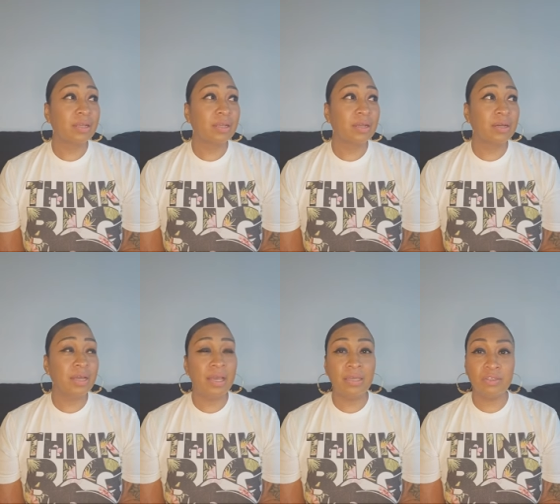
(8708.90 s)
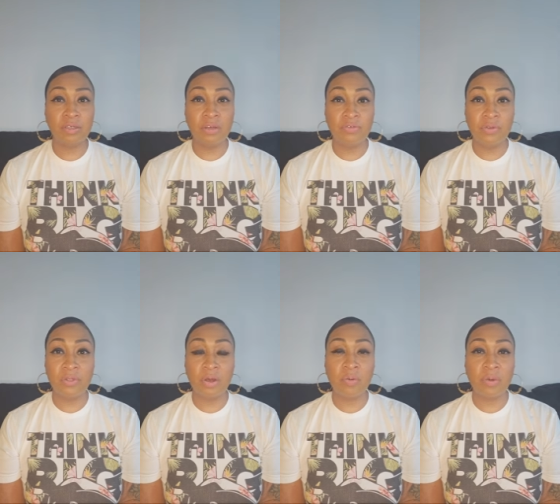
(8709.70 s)
Okay, so if you
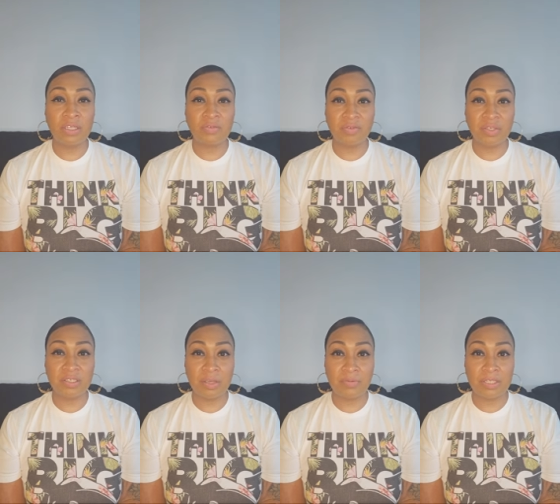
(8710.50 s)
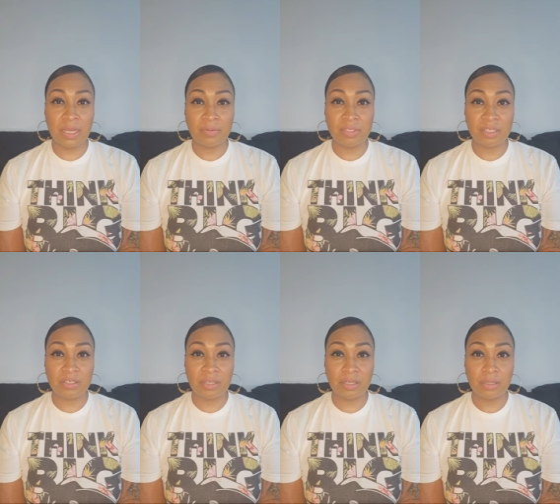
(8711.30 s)
know, what is 57 times
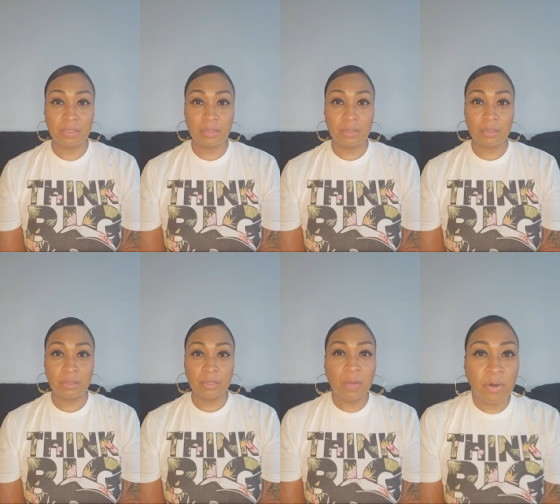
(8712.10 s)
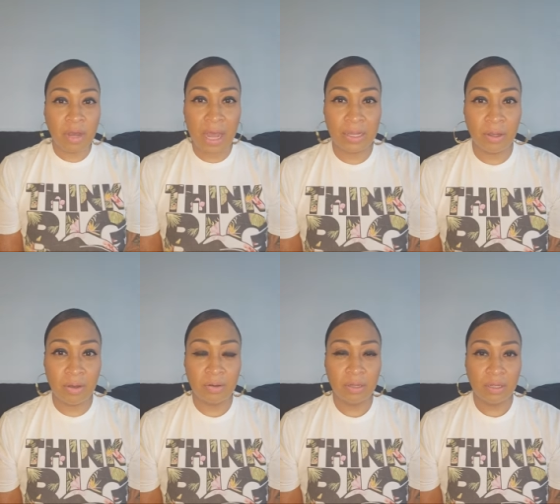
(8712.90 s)
60? Come on, I
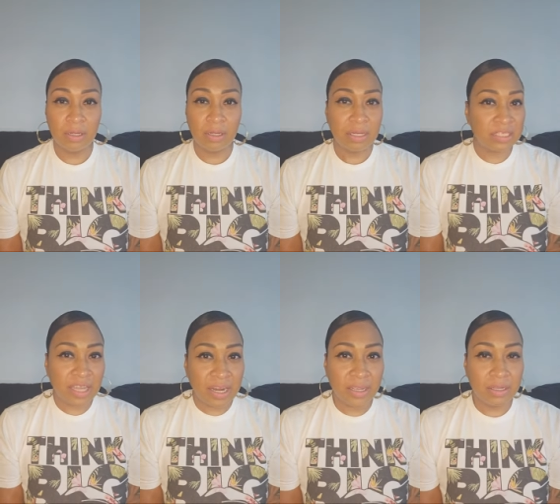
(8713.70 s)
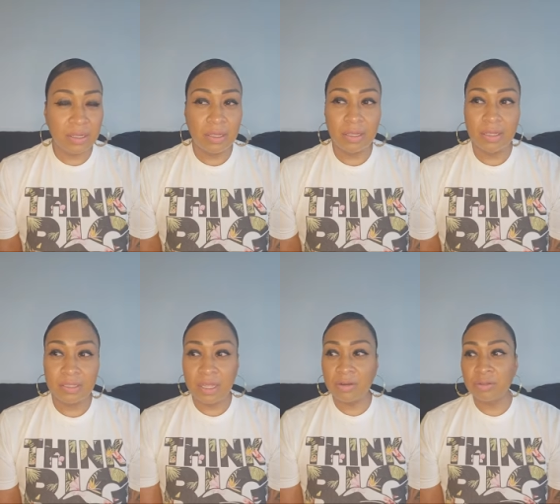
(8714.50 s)
know. Let's get it.
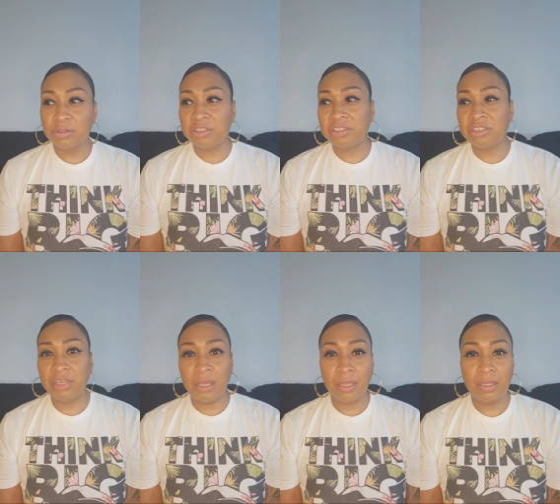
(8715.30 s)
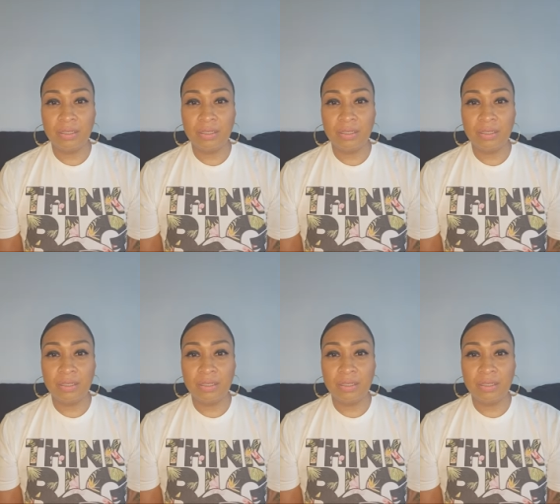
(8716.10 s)
They don't know shit.